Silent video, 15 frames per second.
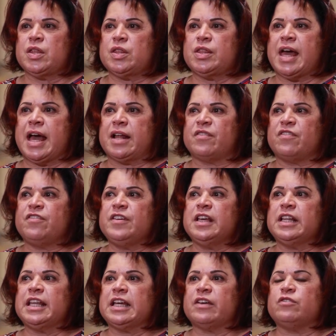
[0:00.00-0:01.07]
that
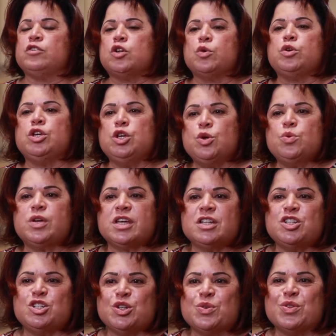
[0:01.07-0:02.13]
feeling of, no, you
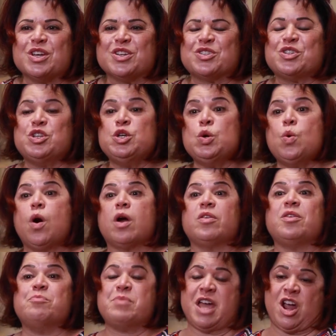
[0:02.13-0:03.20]
can do this. You are
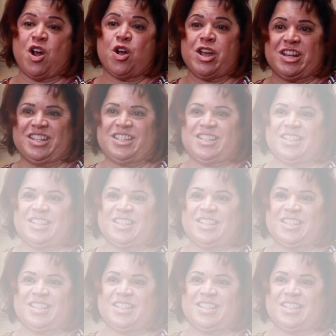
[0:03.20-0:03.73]
the parent.